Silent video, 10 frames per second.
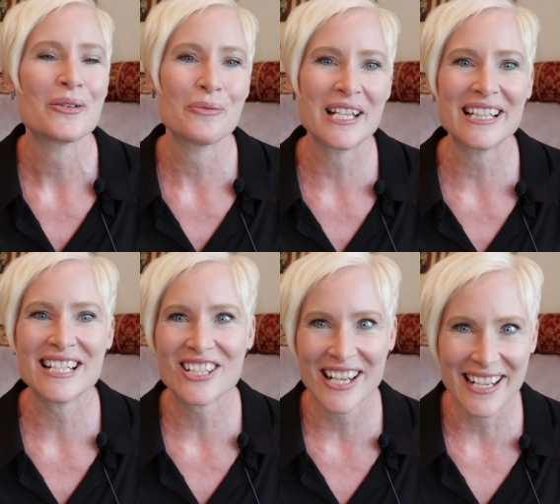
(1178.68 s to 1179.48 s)

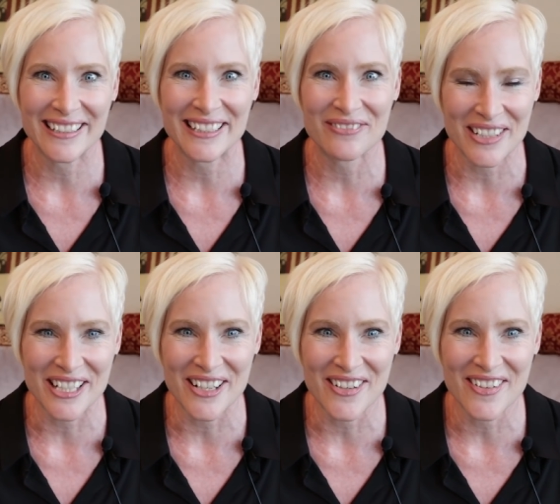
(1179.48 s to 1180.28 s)
weekly channeling
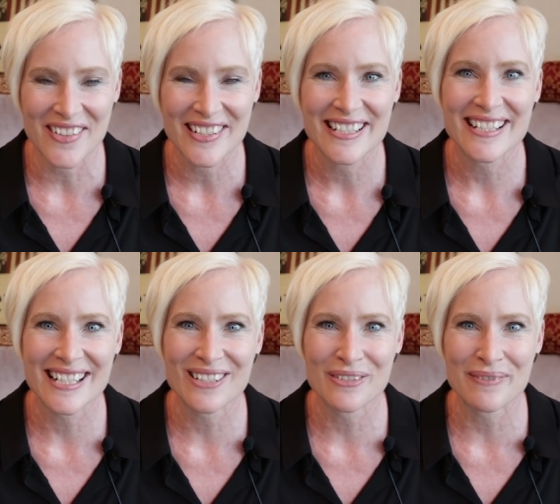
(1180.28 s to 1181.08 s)
video.
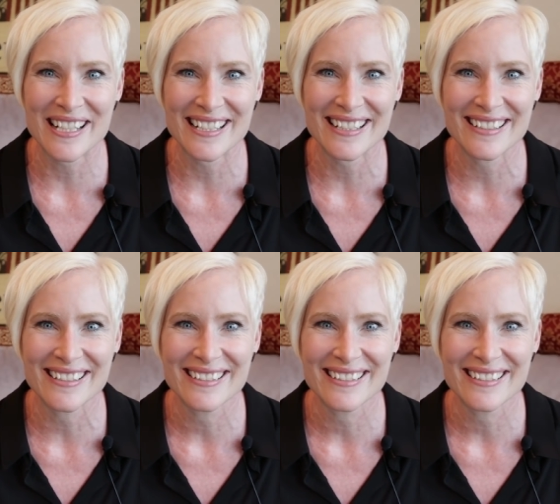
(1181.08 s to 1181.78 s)
Thanks for being here.